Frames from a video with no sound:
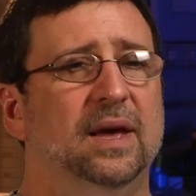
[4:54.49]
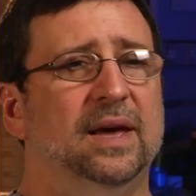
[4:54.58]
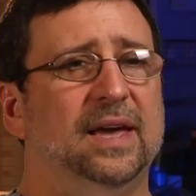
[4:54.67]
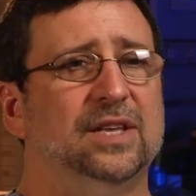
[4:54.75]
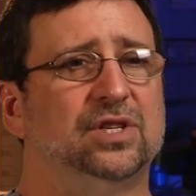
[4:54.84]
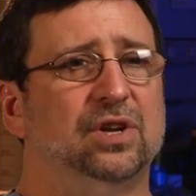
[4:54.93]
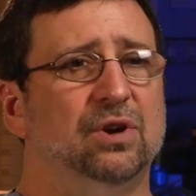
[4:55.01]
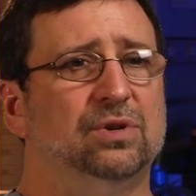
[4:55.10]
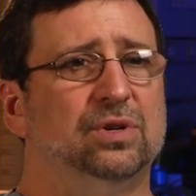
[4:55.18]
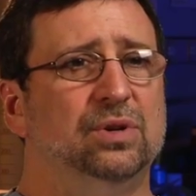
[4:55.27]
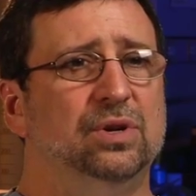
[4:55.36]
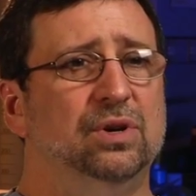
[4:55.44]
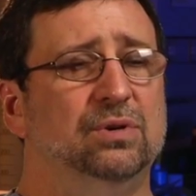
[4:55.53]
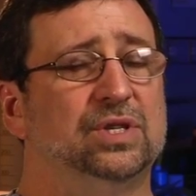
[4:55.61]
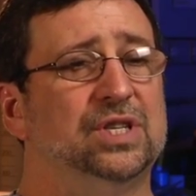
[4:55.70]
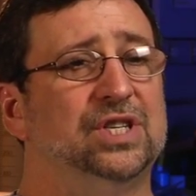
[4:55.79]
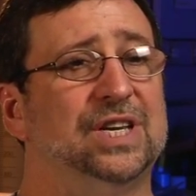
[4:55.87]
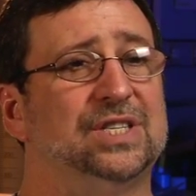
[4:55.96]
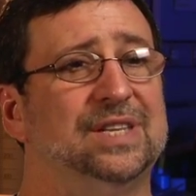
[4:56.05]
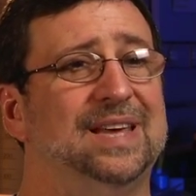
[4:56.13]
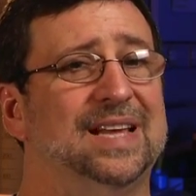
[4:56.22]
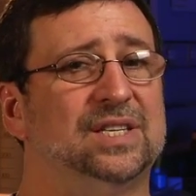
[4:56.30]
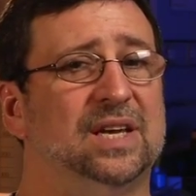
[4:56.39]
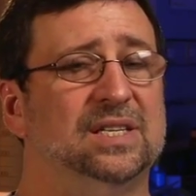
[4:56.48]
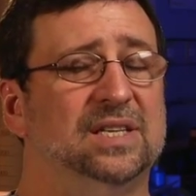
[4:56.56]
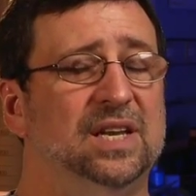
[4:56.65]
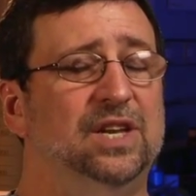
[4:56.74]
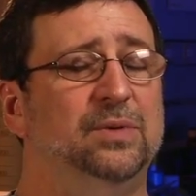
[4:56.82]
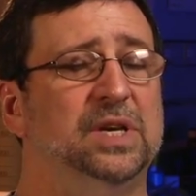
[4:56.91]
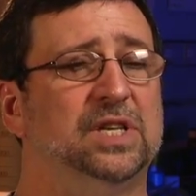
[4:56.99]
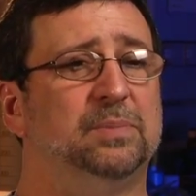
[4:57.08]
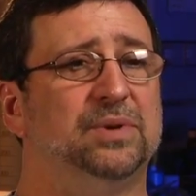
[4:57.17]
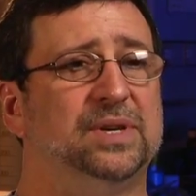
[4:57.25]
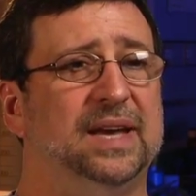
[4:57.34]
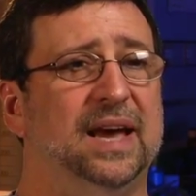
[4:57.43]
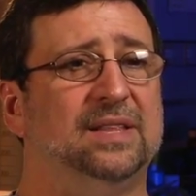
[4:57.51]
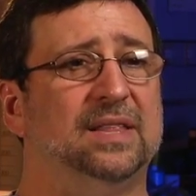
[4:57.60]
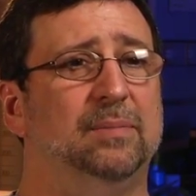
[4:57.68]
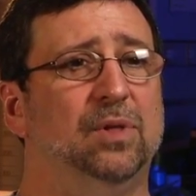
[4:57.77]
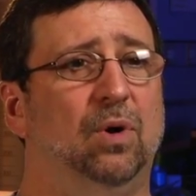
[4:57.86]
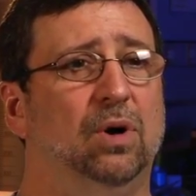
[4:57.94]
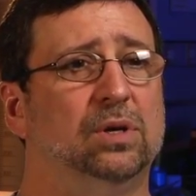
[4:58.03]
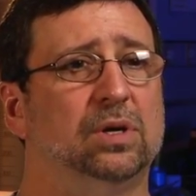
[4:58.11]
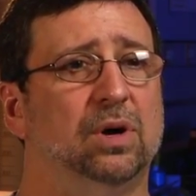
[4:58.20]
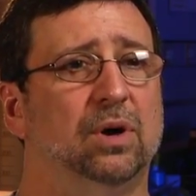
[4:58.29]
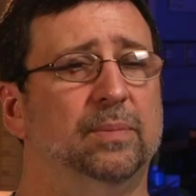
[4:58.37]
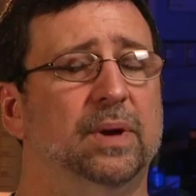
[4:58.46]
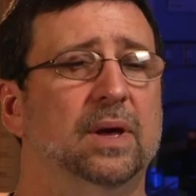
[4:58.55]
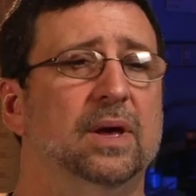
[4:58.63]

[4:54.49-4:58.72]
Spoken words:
against HER2/neu, suggesting that's continuing to protect them long term.